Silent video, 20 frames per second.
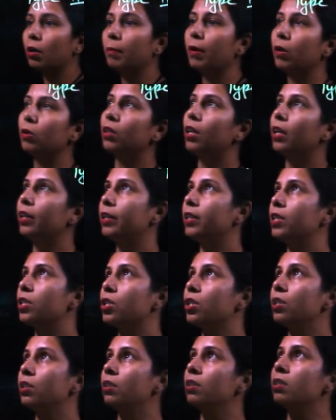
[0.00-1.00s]
about
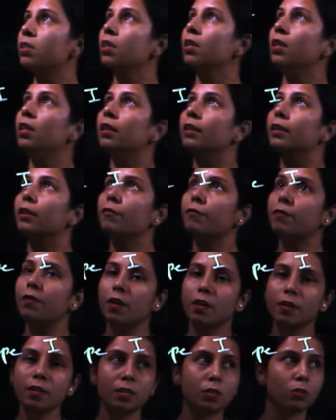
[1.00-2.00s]
conditionals? The
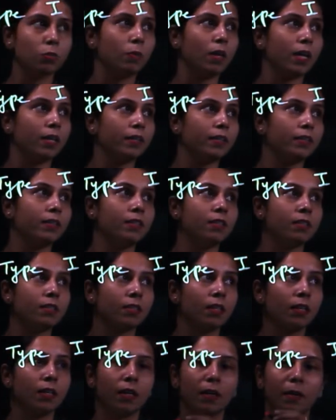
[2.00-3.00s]
first one is
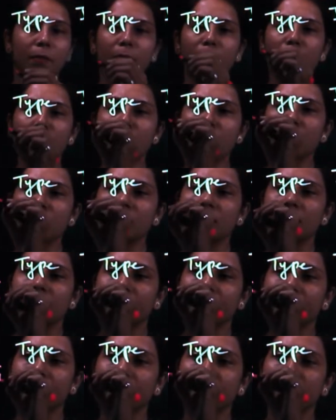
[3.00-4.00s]
most
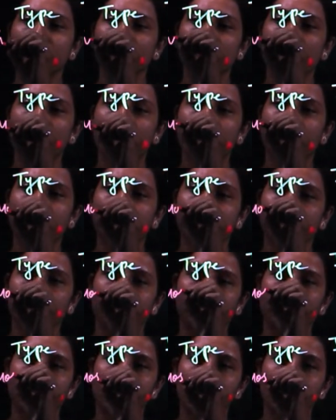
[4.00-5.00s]
likely to happen.
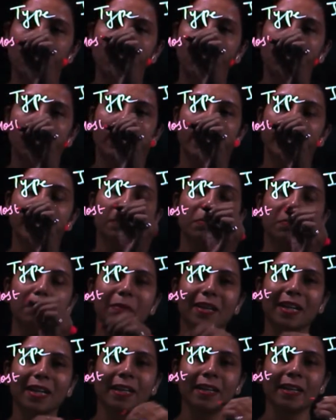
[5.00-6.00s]
When the
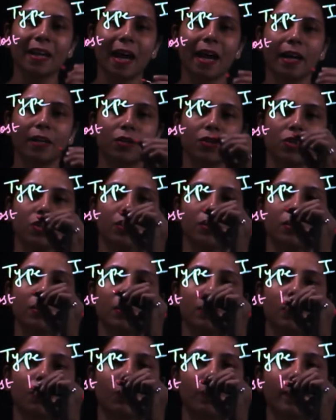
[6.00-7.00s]
main action
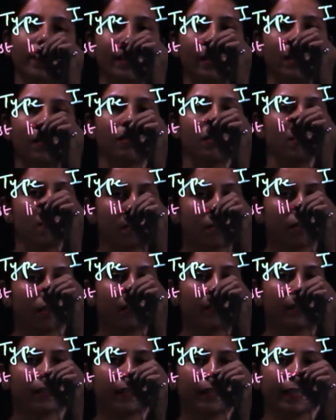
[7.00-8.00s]
will
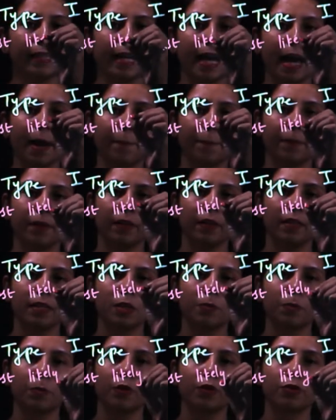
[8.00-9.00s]
certainly happen,
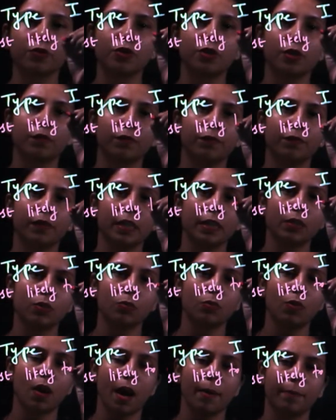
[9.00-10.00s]
is positively
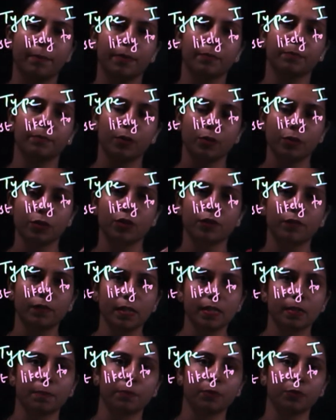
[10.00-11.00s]
to happen, positively
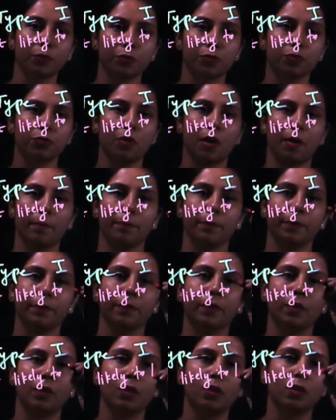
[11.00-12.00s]
supposed to happen.
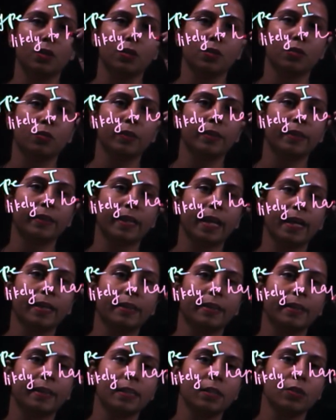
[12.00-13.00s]
So in
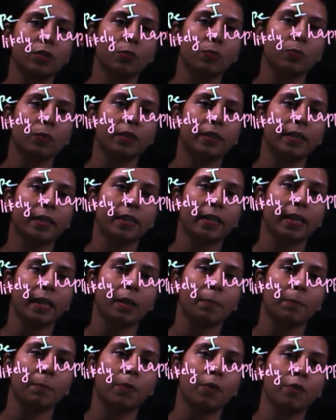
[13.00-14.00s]
that case, you would take
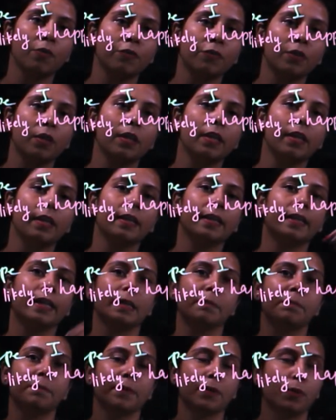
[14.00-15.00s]
help of
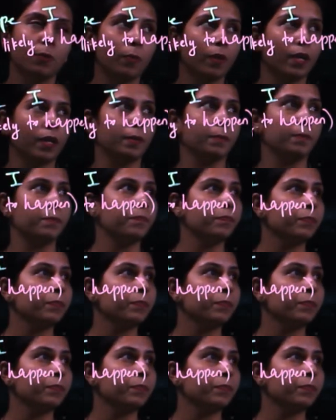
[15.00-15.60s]
type 1.